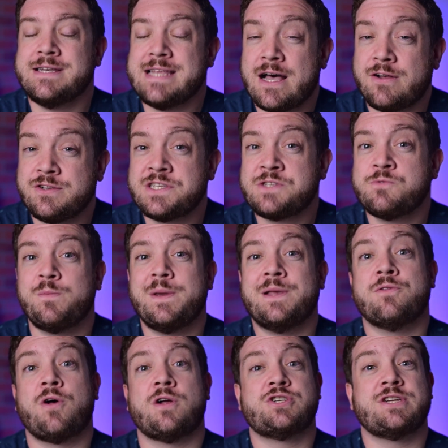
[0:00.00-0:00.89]
Intelligence will
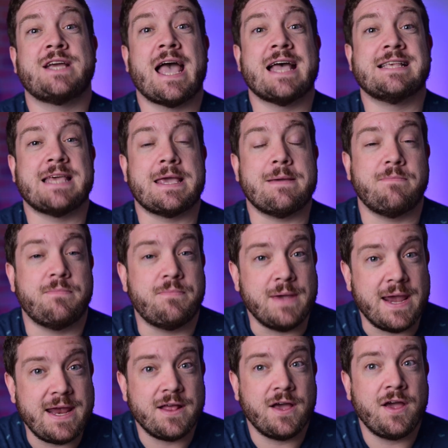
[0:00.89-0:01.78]
be launching as a
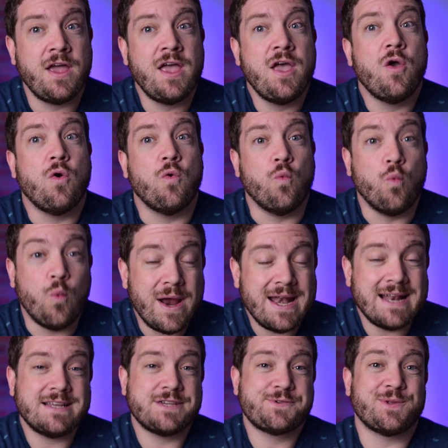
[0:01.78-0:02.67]
beta
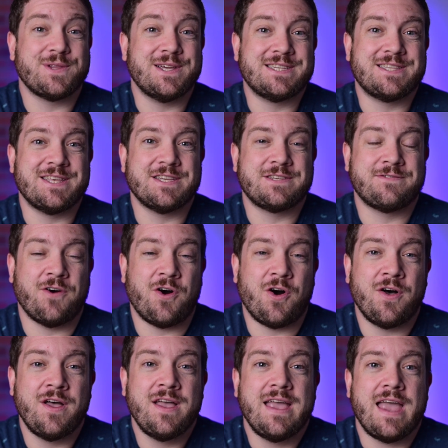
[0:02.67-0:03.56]
when it does release this
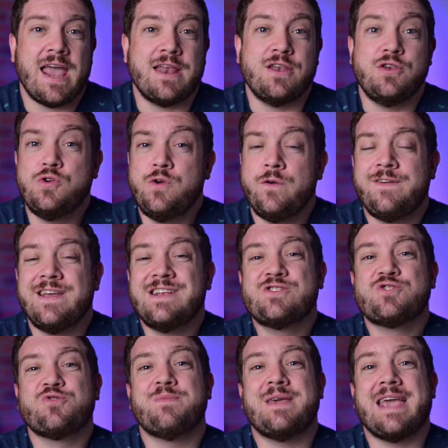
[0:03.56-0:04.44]
fall, and new
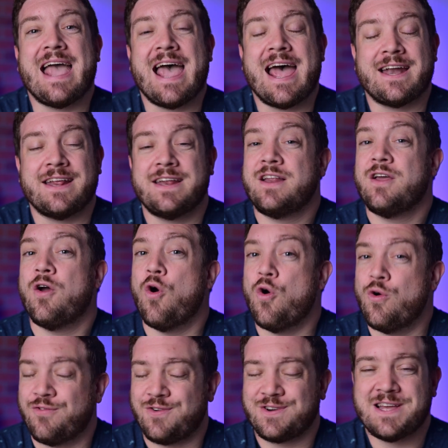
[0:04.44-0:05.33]
features will be added
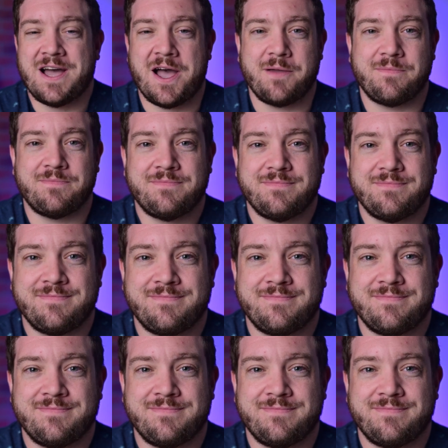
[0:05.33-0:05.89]
over time.